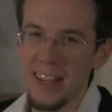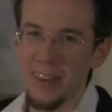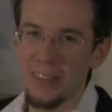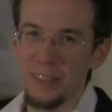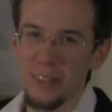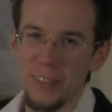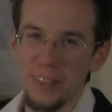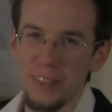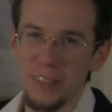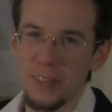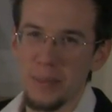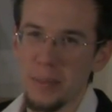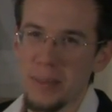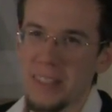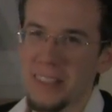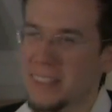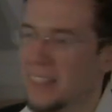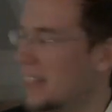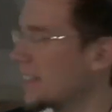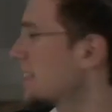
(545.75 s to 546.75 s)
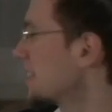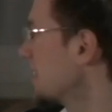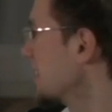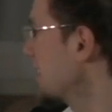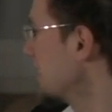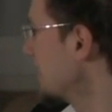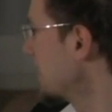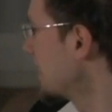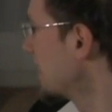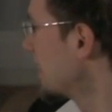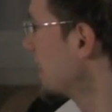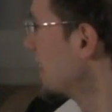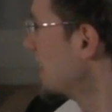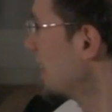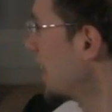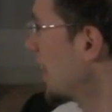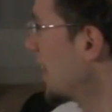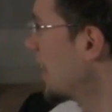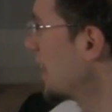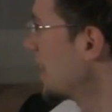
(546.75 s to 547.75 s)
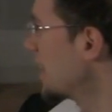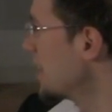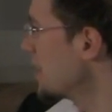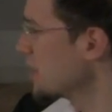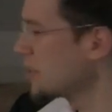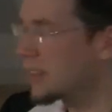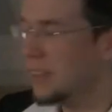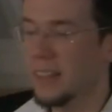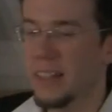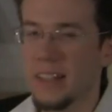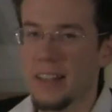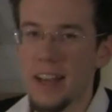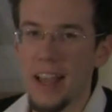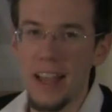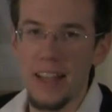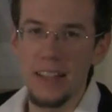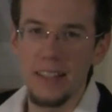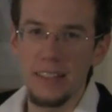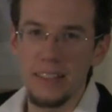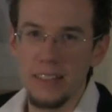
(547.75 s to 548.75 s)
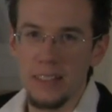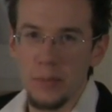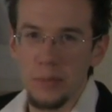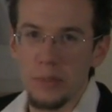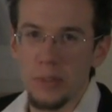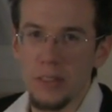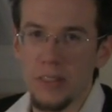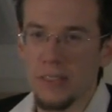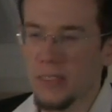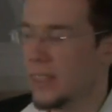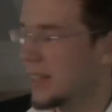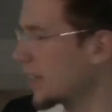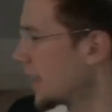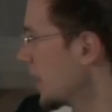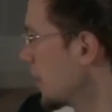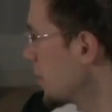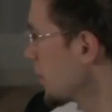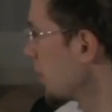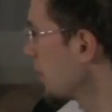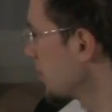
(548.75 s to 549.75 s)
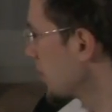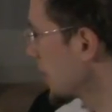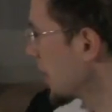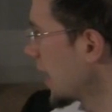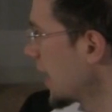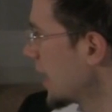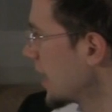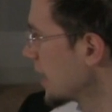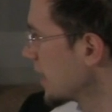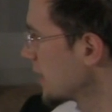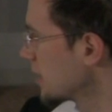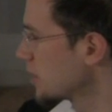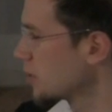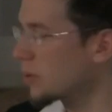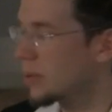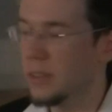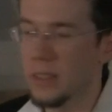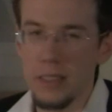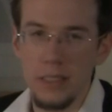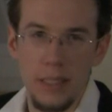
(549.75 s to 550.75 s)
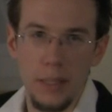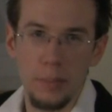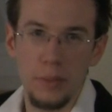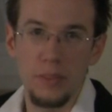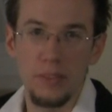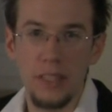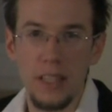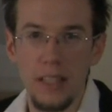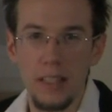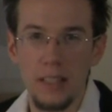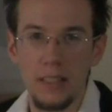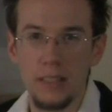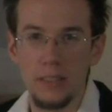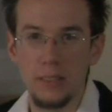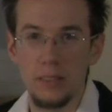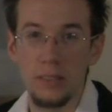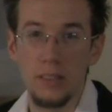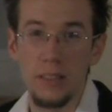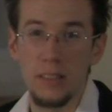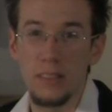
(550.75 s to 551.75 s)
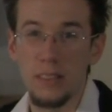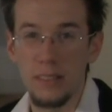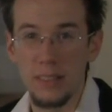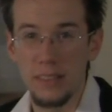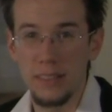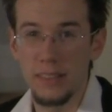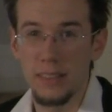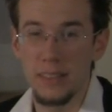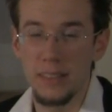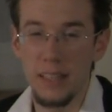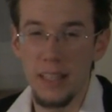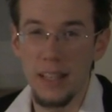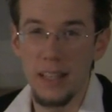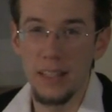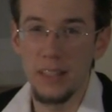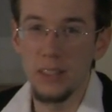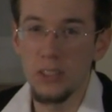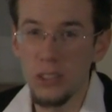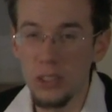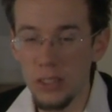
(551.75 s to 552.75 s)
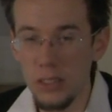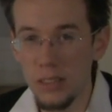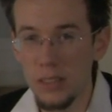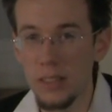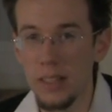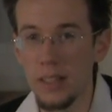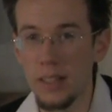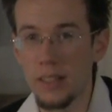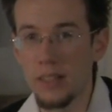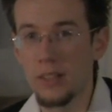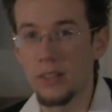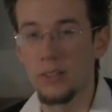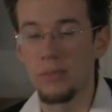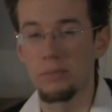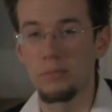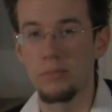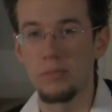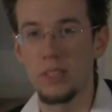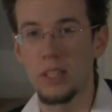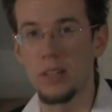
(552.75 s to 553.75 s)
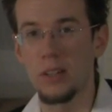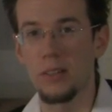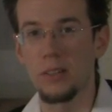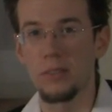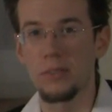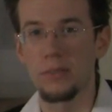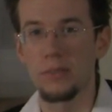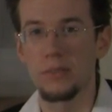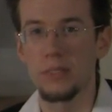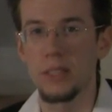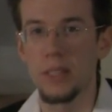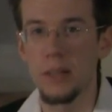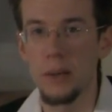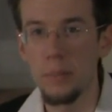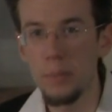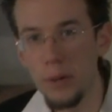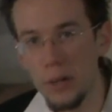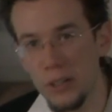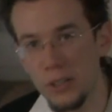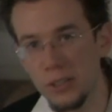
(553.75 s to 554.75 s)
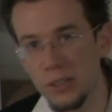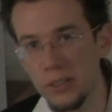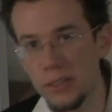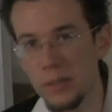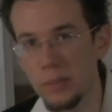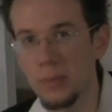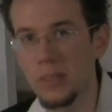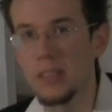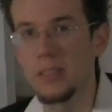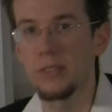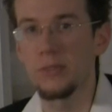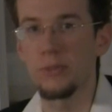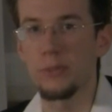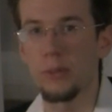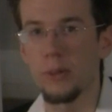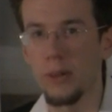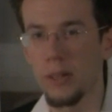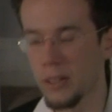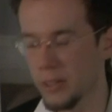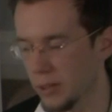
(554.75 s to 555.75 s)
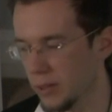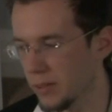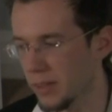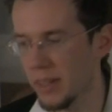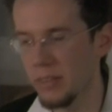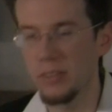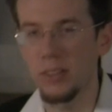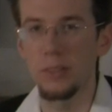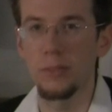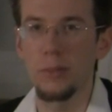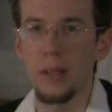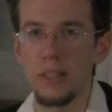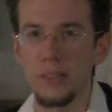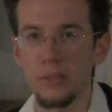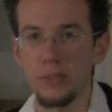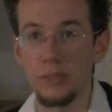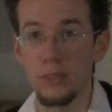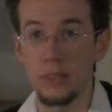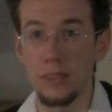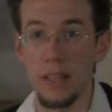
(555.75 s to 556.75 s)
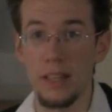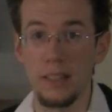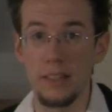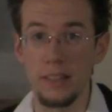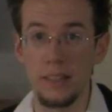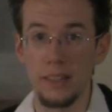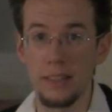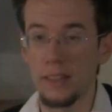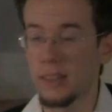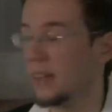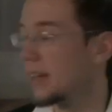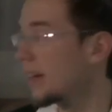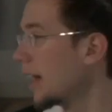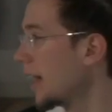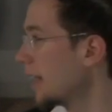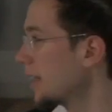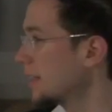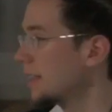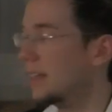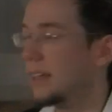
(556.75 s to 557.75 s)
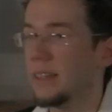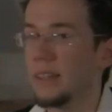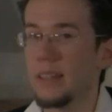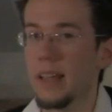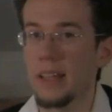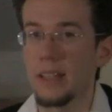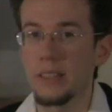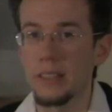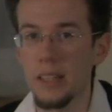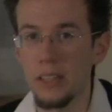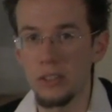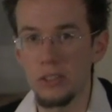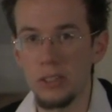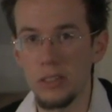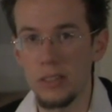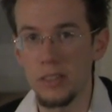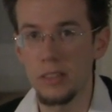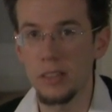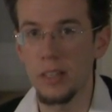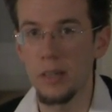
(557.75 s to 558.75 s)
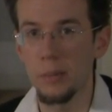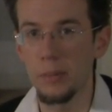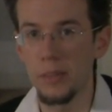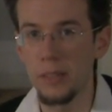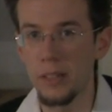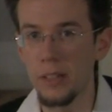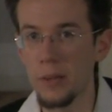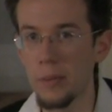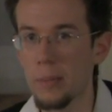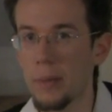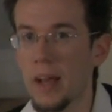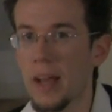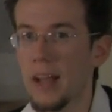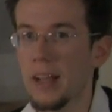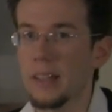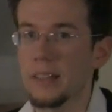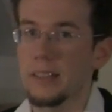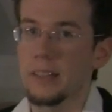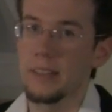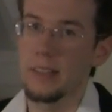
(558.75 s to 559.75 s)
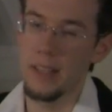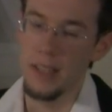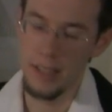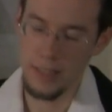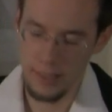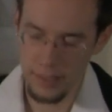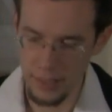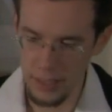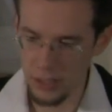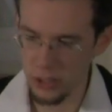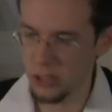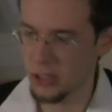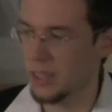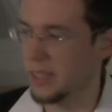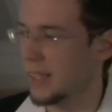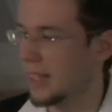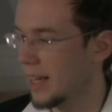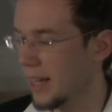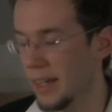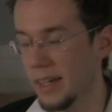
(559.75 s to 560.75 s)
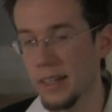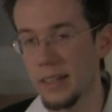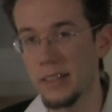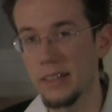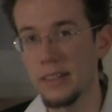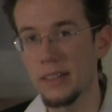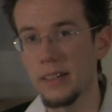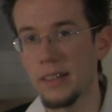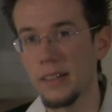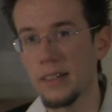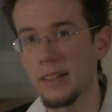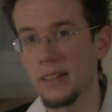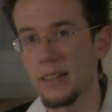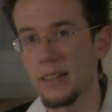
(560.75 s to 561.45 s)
you have fun with the B section, usually you're going to end in some sort of like an imperfect cadence or a deceptive cadence or other things like that. Just, to push the piece forward. Don't give it a restful ending. And then that tension is going to bring you back to the A section again.